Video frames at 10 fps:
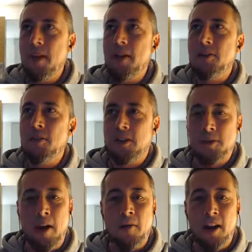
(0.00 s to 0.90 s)
Maybe I'll do an
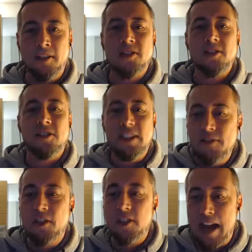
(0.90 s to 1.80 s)
experiment. I'll just
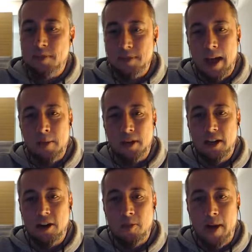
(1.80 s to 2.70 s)
leave the laptop
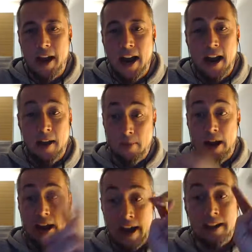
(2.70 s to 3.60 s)
here by
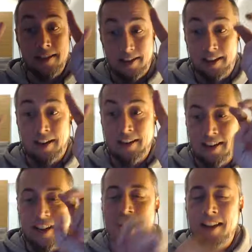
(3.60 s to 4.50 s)
by accident,
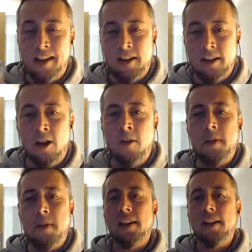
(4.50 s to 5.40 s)
and then call and
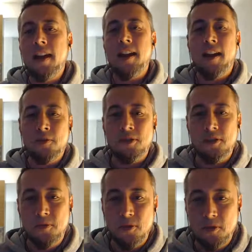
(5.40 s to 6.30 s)
be like, "Hey, I was
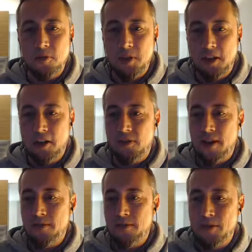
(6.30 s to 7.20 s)
in room, you know,
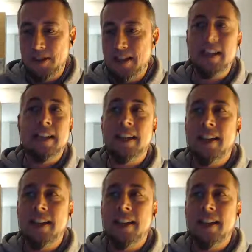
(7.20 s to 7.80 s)
514.